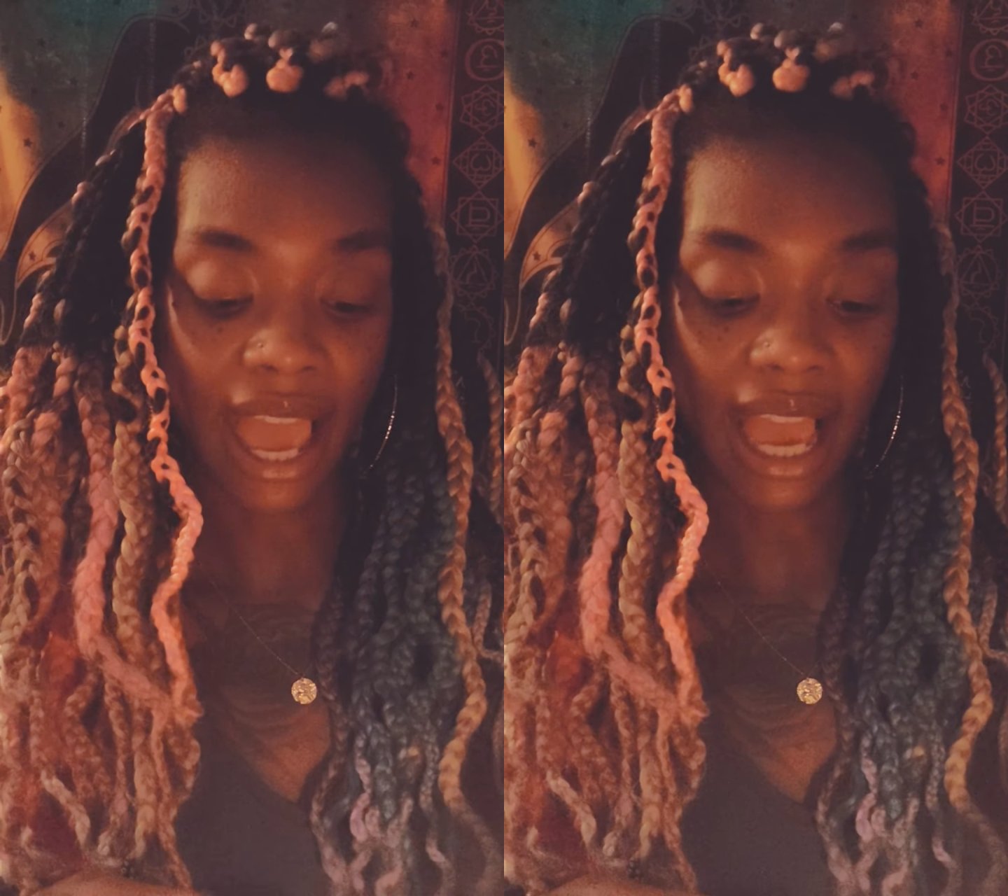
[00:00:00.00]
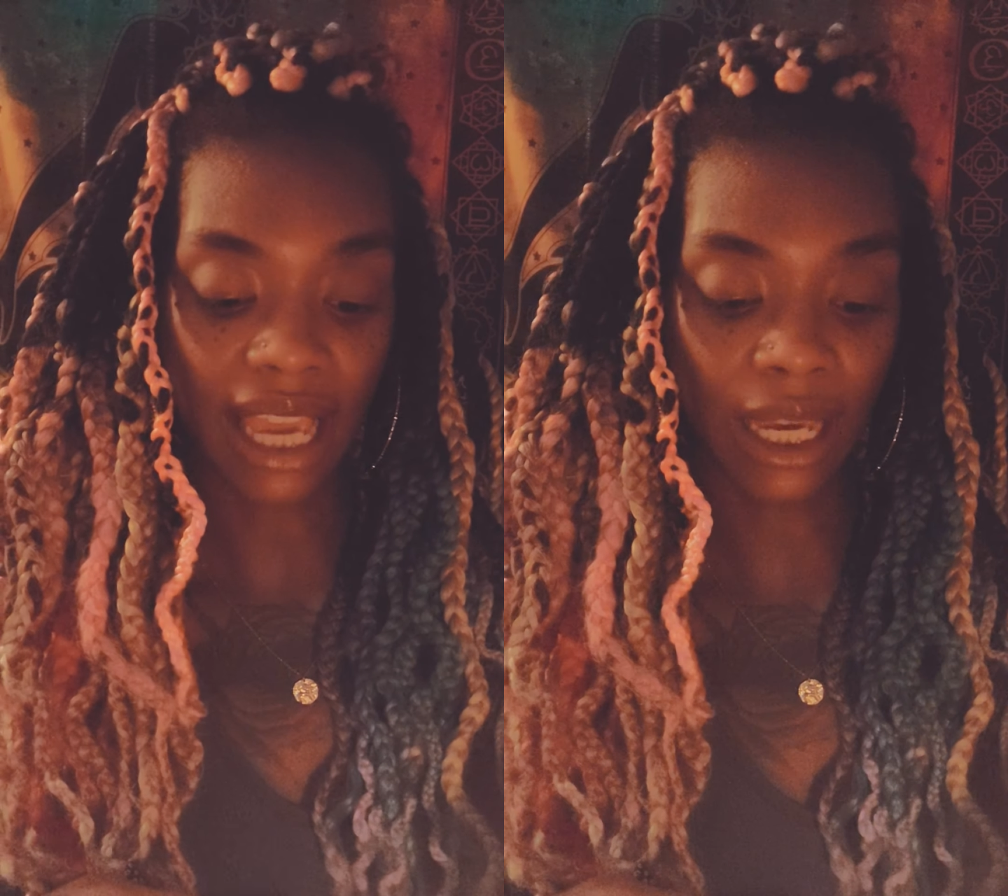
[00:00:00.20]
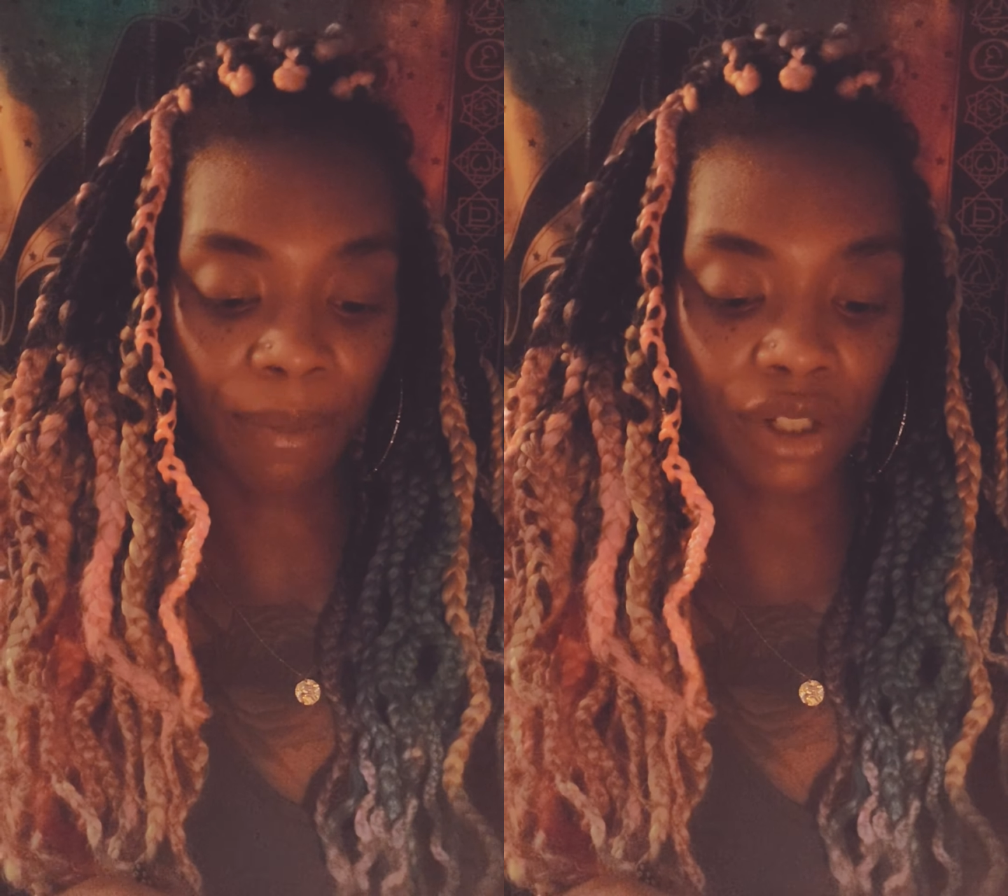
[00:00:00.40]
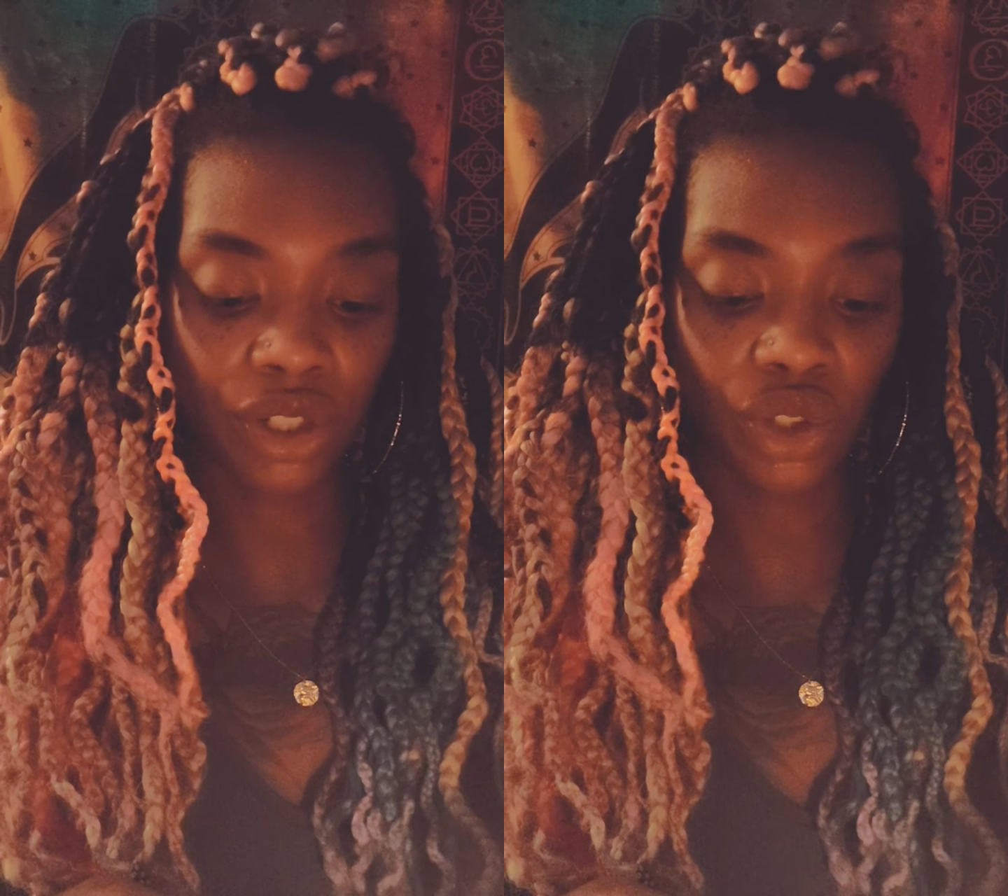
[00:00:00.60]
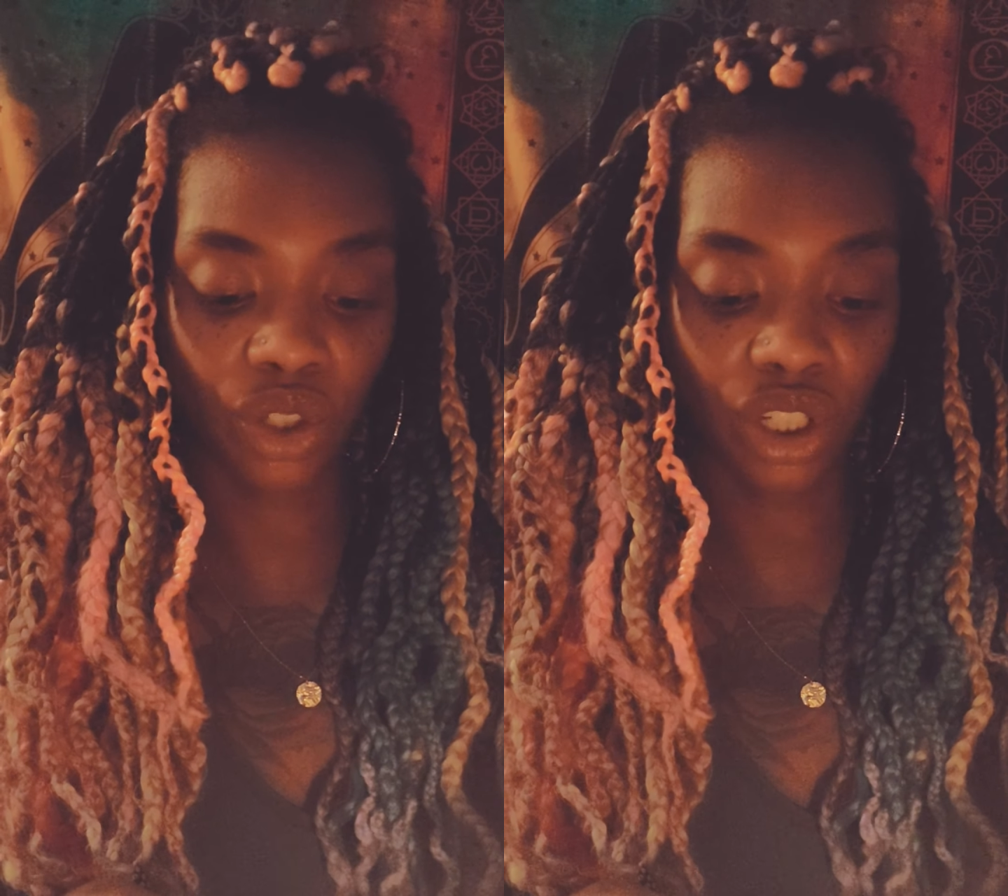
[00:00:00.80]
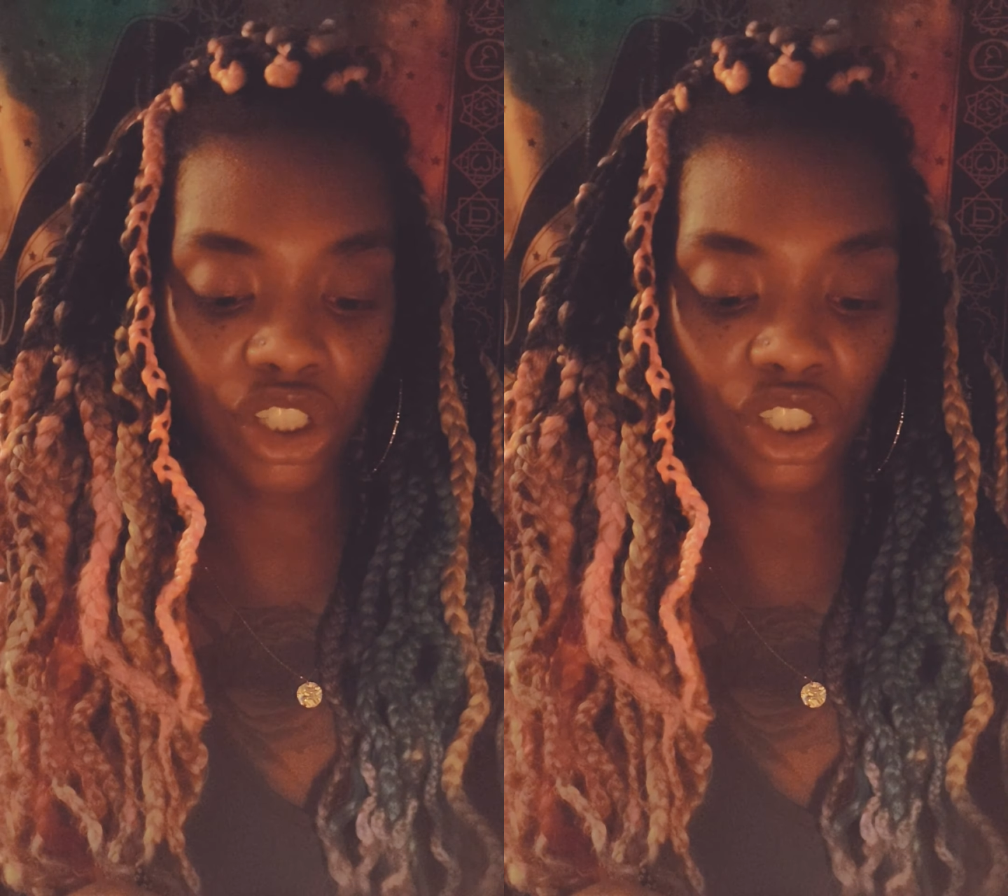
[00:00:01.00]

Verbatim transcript: and pursue your